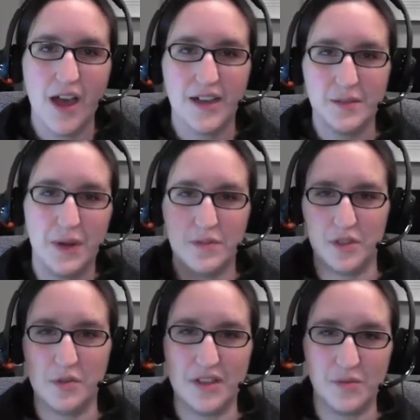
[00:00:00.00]
I sometimes
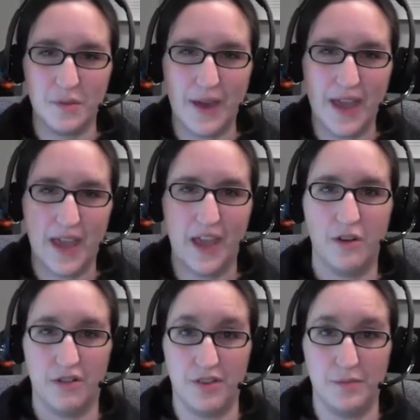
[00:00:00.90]
do this with my hand,
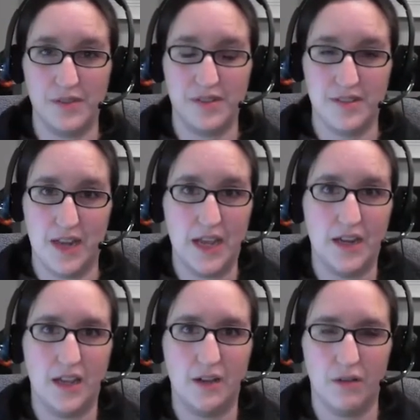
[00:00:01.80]
or if I'm
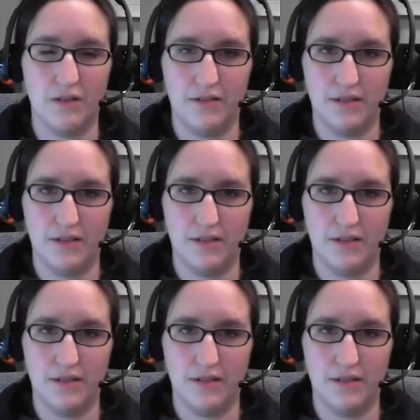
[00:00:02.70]
standing or